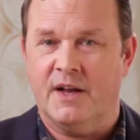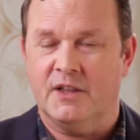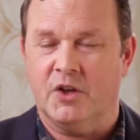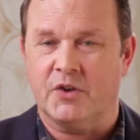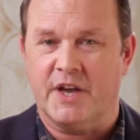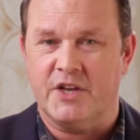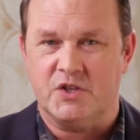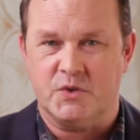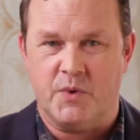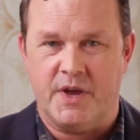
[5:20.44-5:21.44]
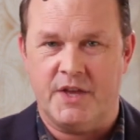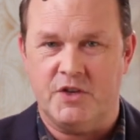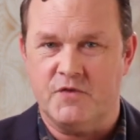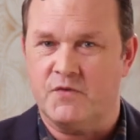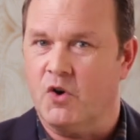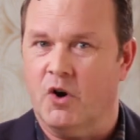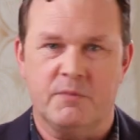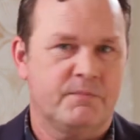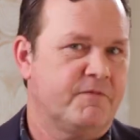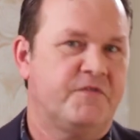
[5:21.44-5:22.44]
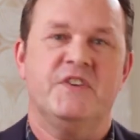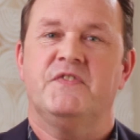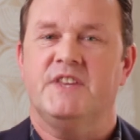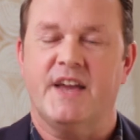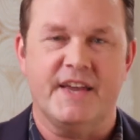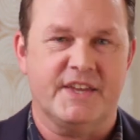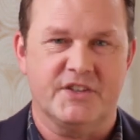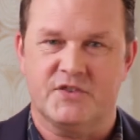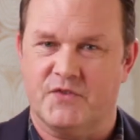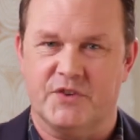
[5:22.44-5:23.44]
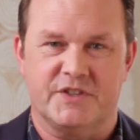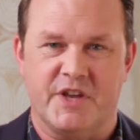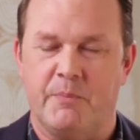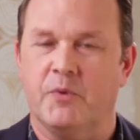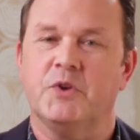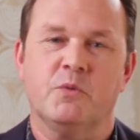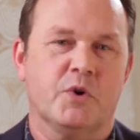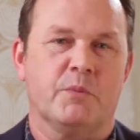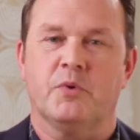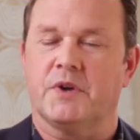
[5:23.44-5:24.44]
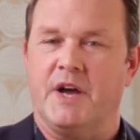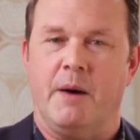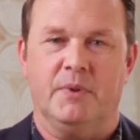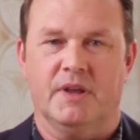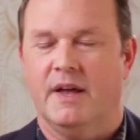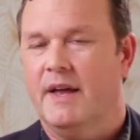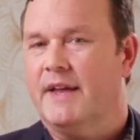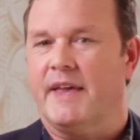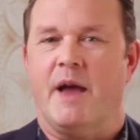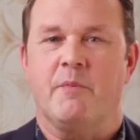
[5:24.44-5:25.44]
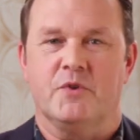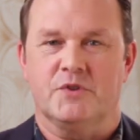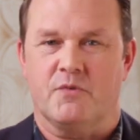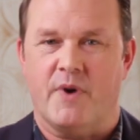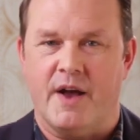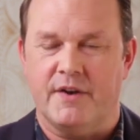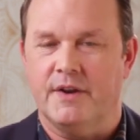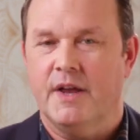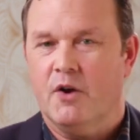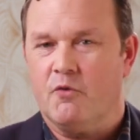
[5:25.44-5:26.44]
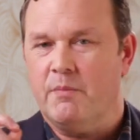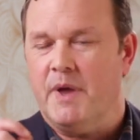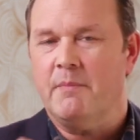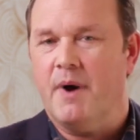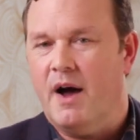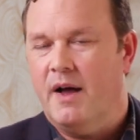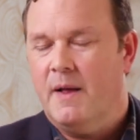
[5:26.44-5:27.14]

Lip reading: locations where you've got 50 acres, for example, and you want to put a couple of cameras around it. Remember,